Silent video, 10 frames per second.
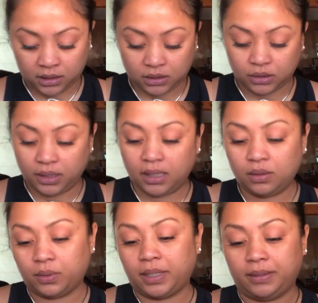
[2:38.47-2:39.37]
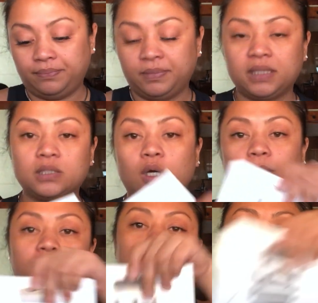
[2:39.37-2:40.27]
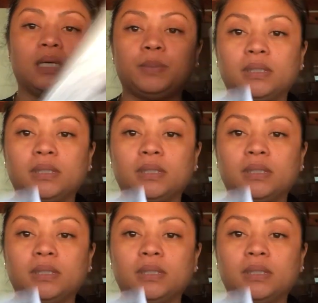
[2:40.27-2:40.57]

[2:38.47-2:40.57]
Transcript: So anyway, let's open this up,